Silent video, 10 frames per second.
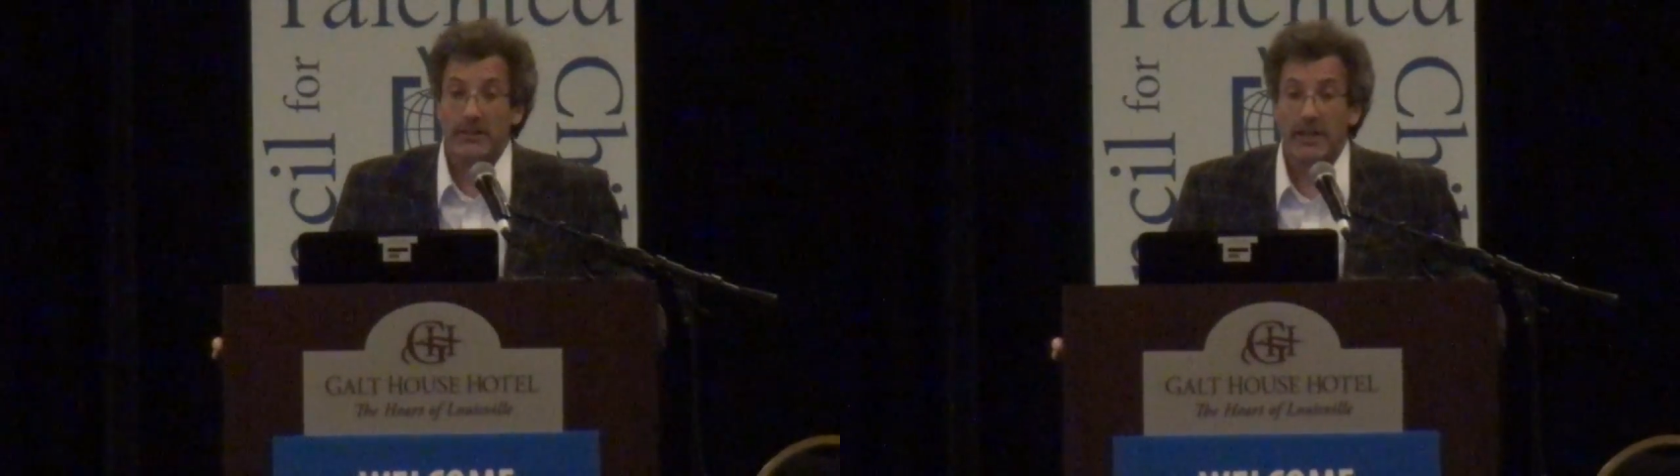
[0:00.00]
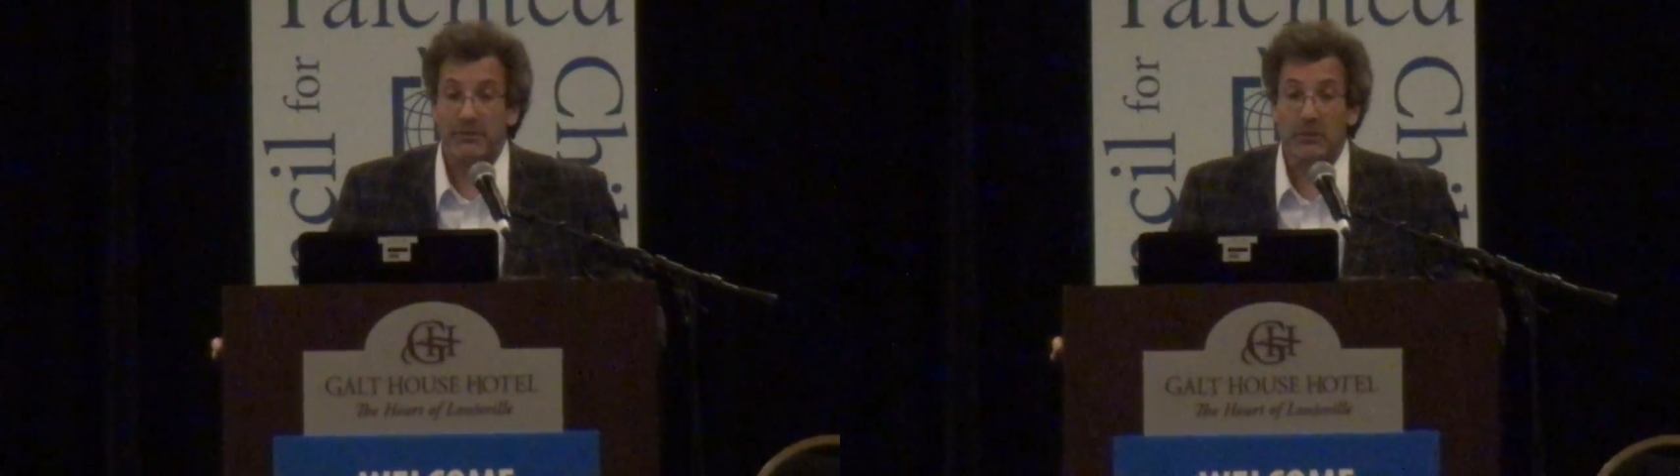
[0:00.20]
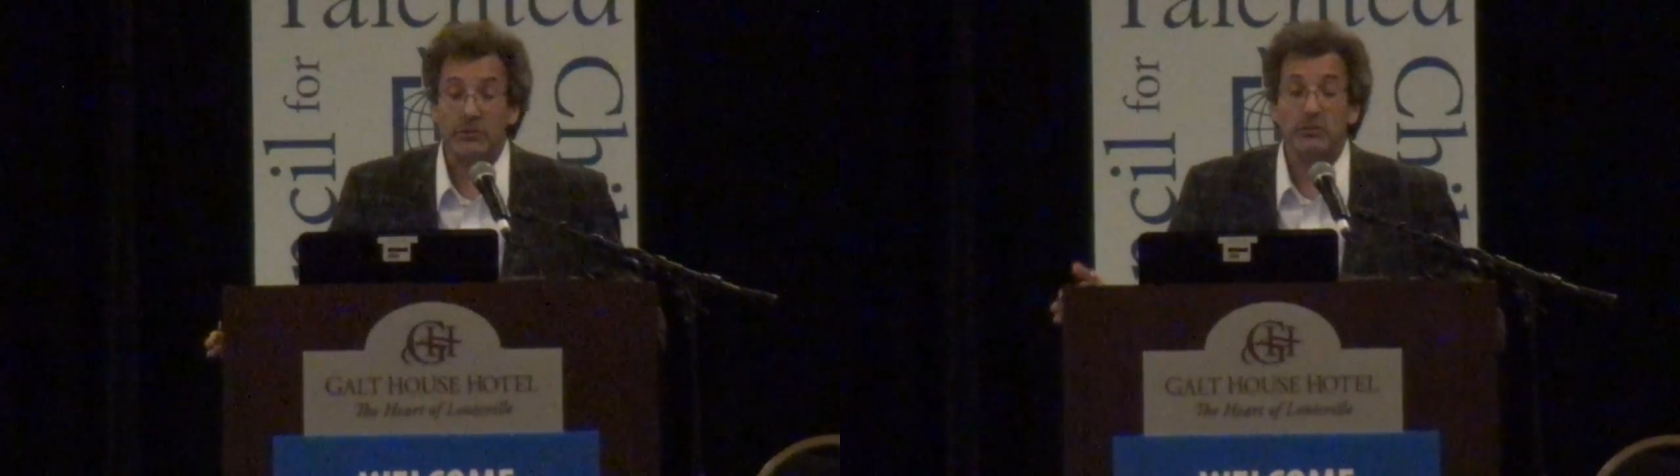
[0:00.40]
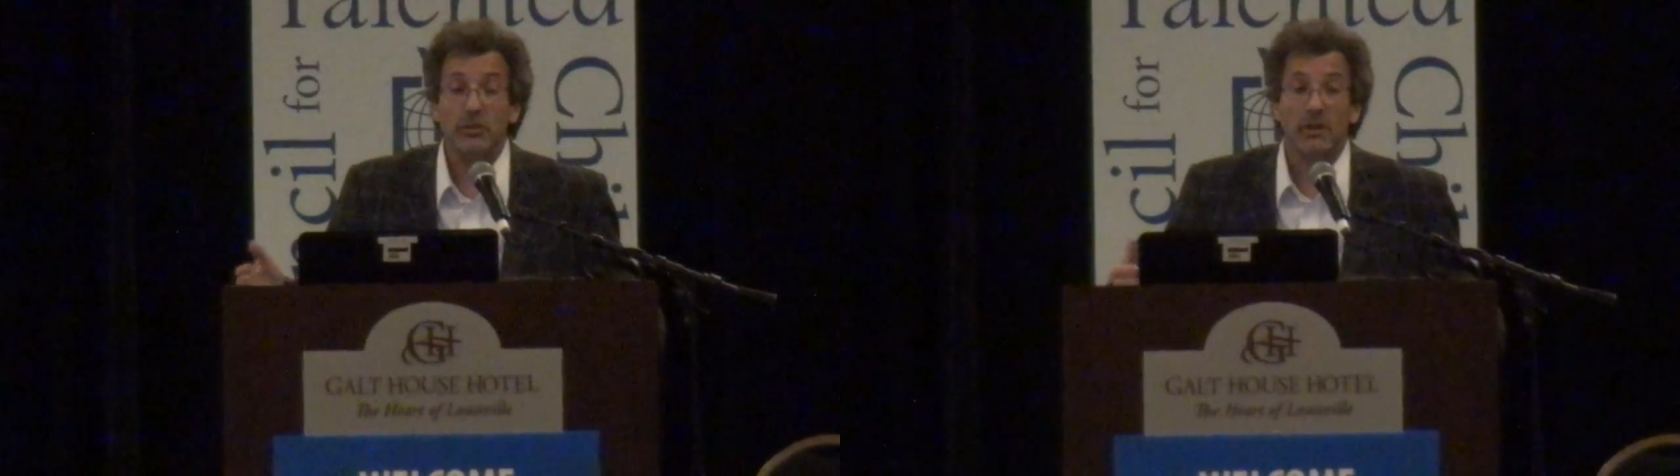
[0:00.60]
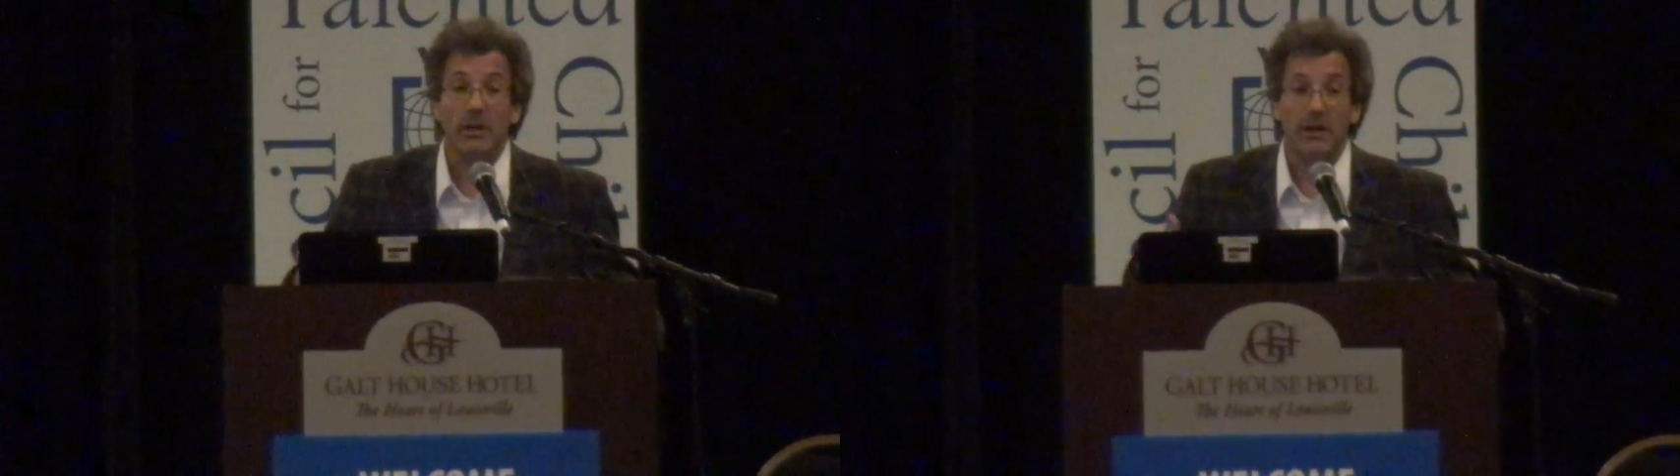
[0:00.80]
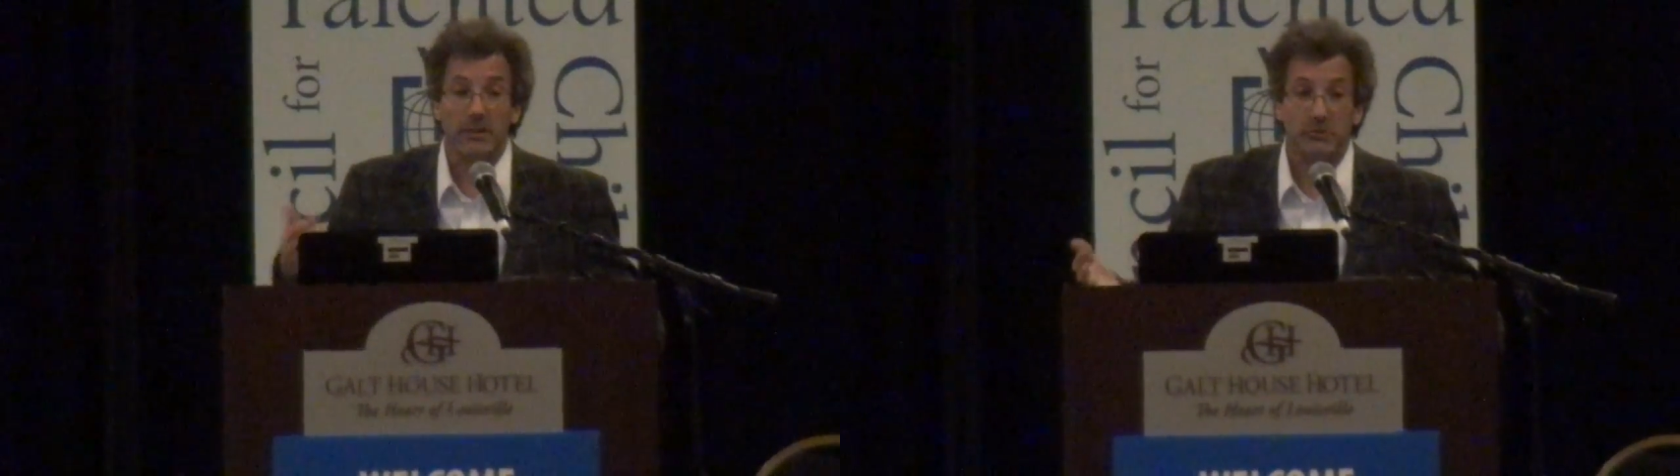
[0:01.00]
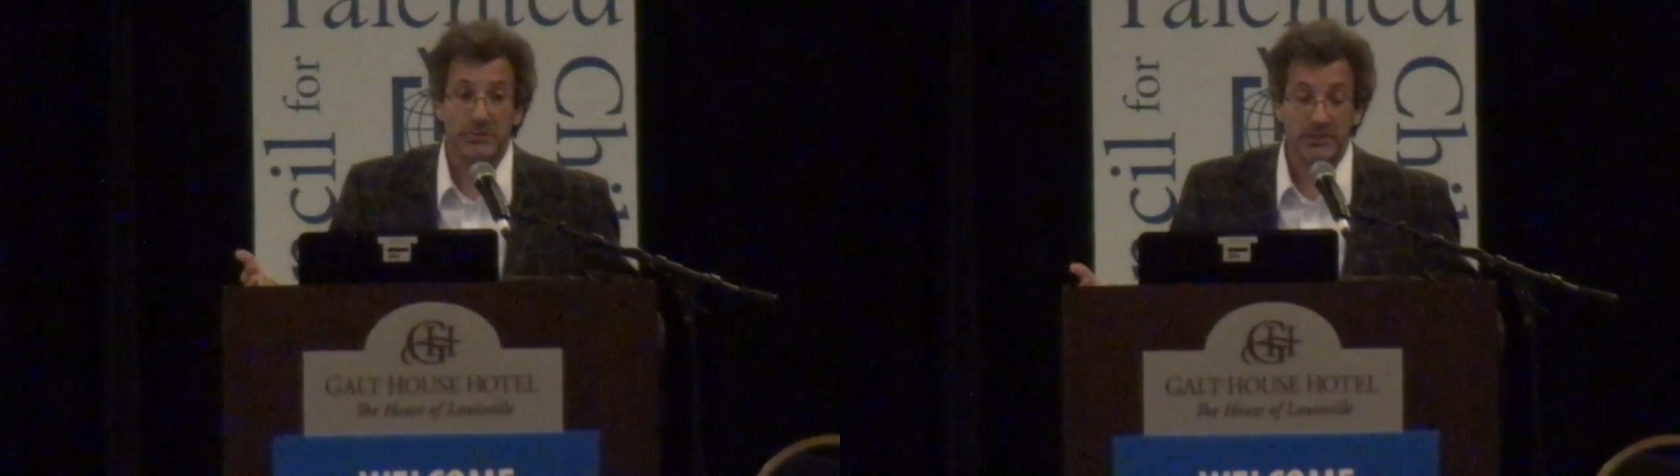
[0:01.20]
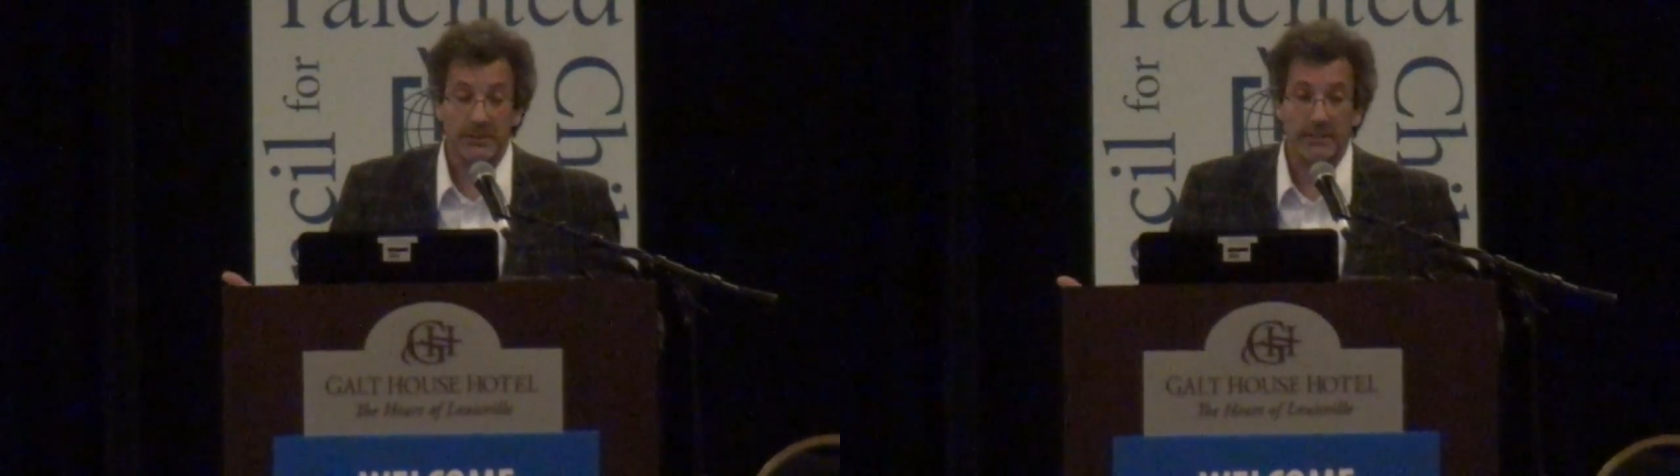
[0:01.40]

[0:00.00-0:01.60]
If you saw hundreds of